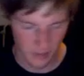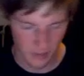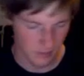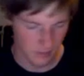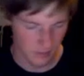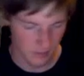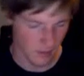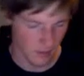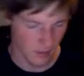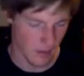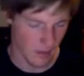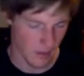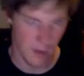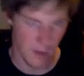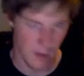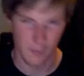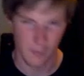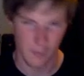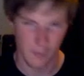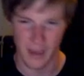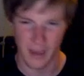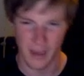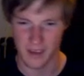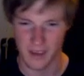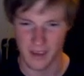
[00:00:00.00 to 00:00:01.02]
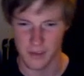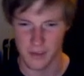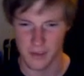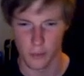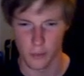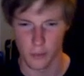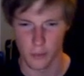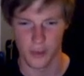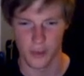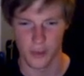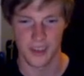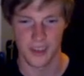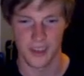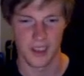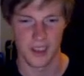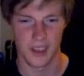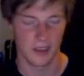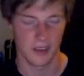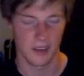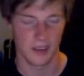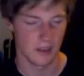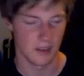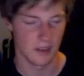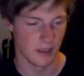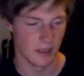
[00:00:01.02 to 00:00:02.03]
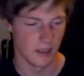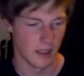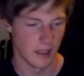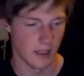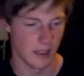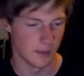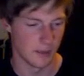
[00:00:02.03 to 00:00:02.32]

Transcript: but apart from that, this Raw sucked.